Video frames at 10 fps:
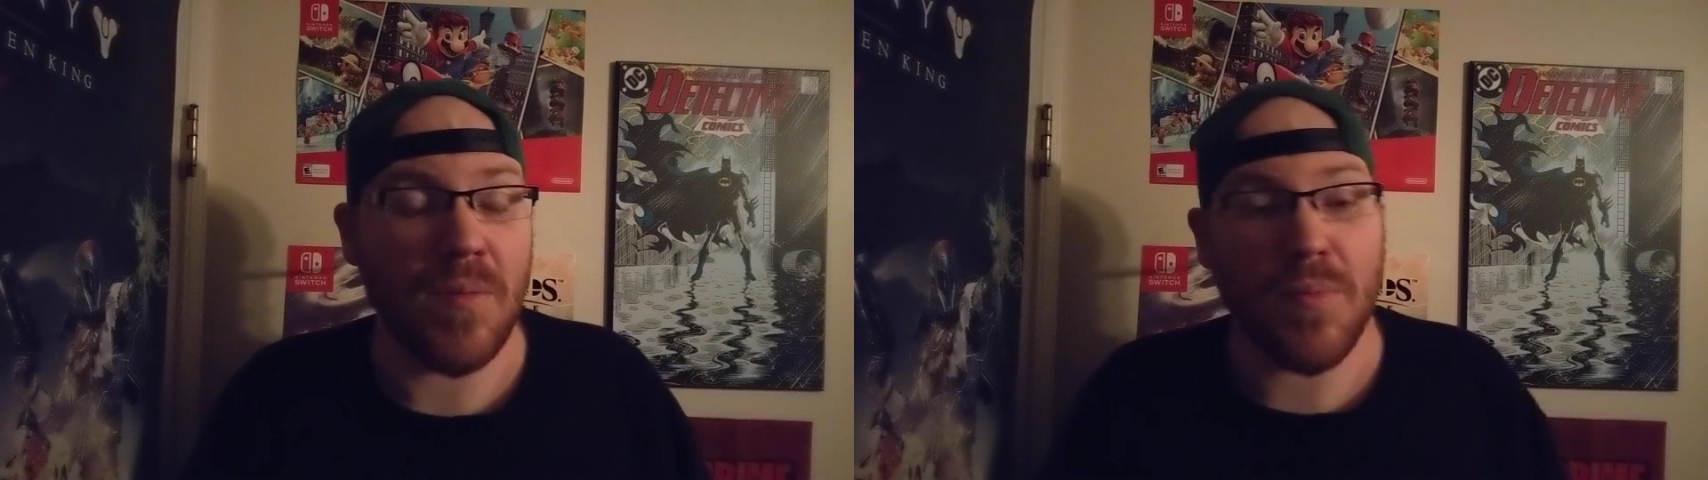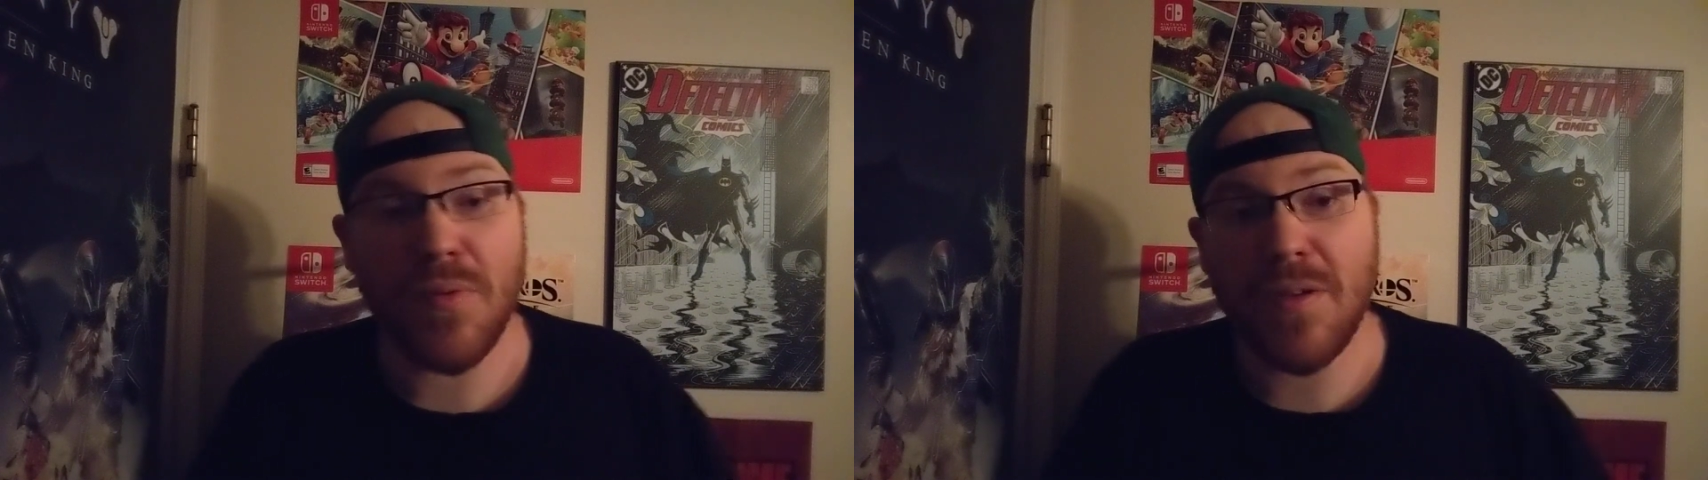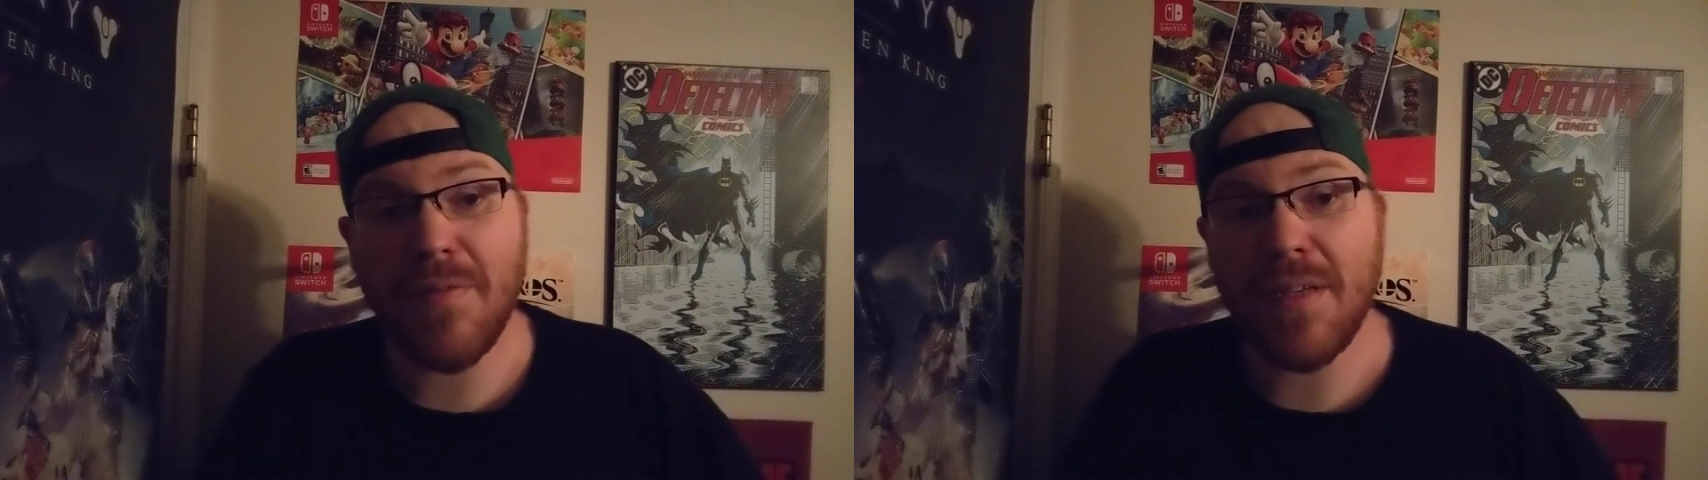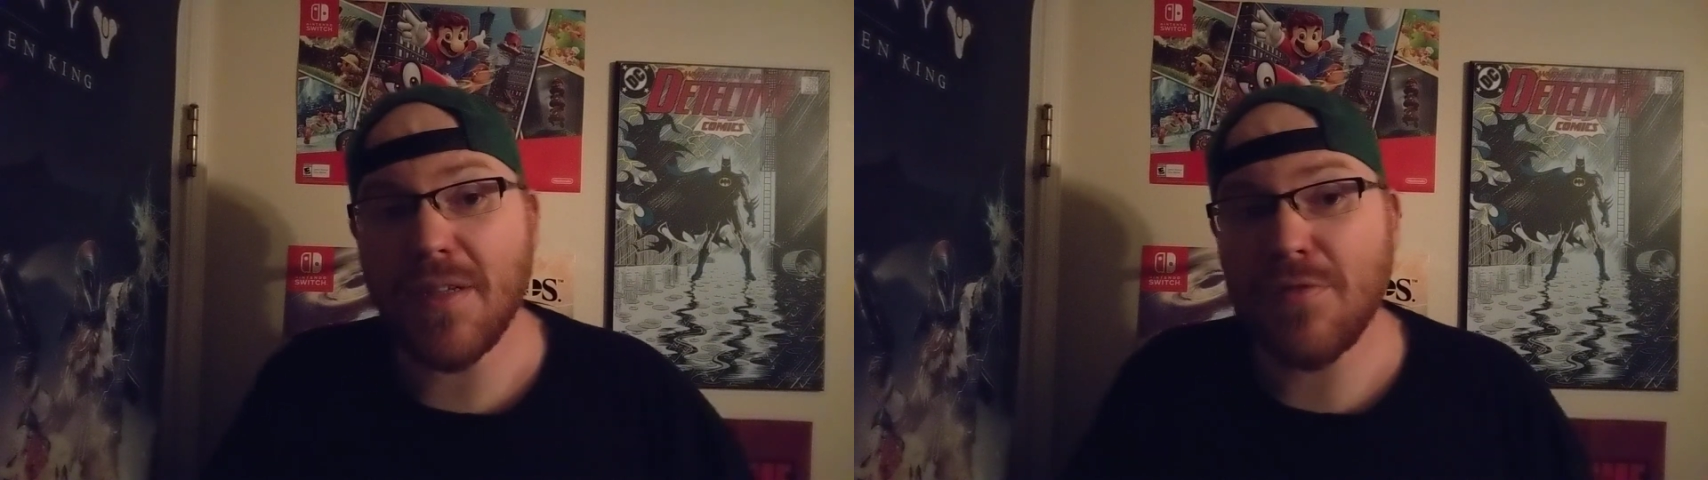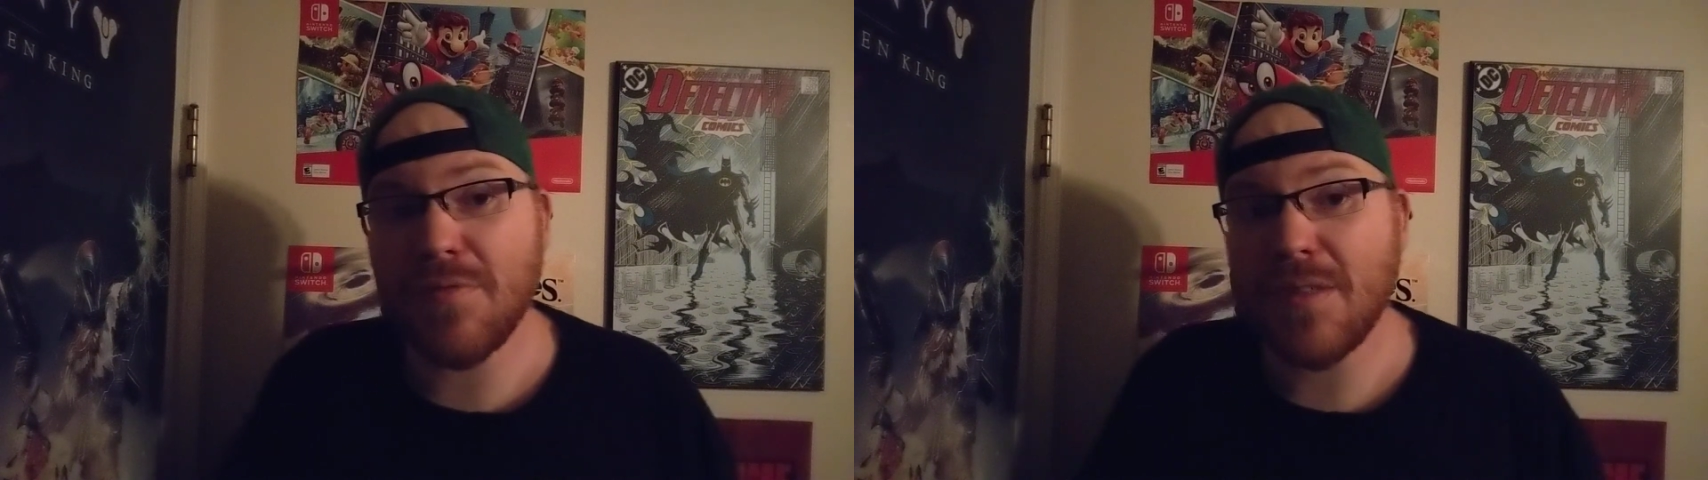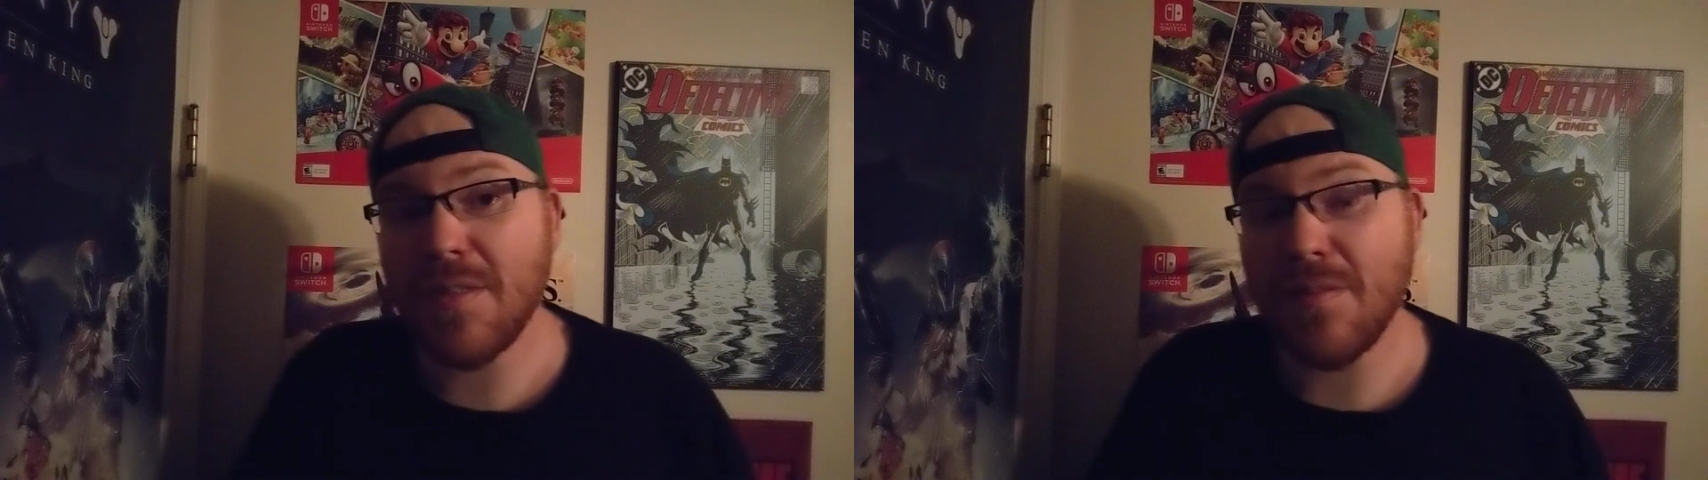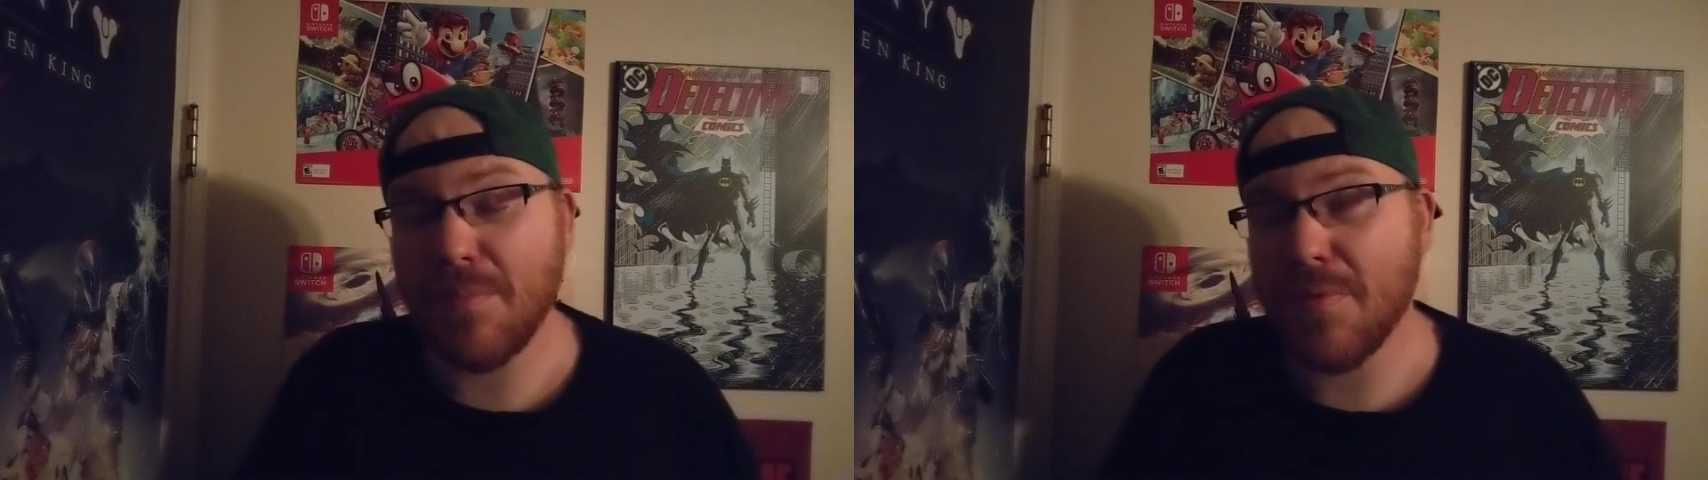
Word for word: previous re